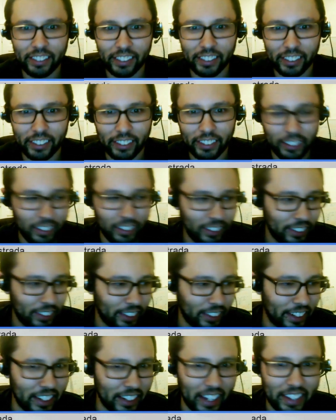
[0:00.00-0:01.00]
to
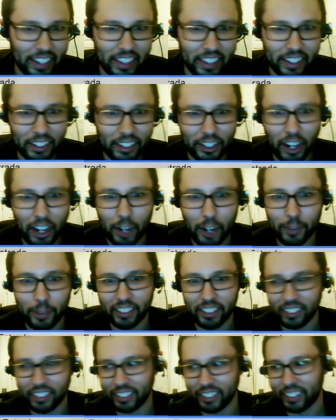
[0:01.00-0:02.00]
indicate that they're
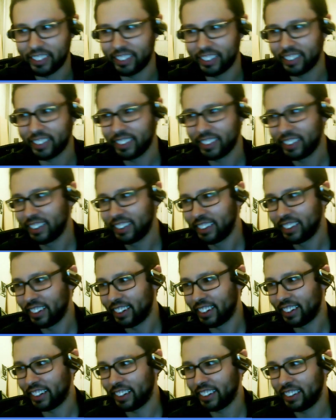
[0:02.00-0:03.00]
autonomous, and
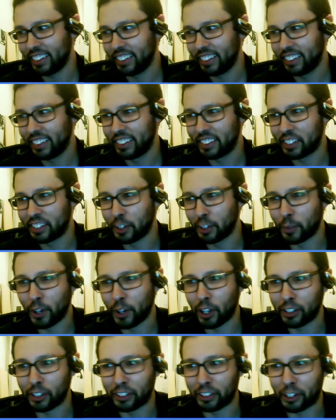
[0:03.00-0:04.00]
so that we
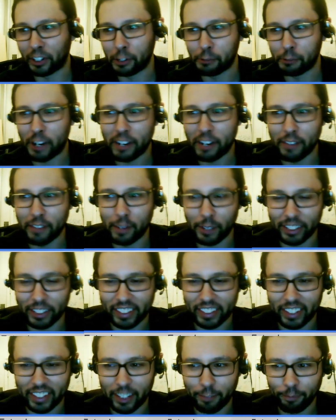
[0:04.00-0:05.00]
all are afraid of them all the
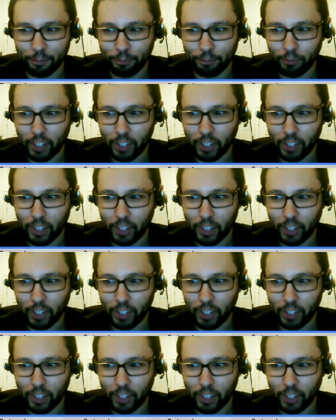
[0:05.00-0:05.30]
time.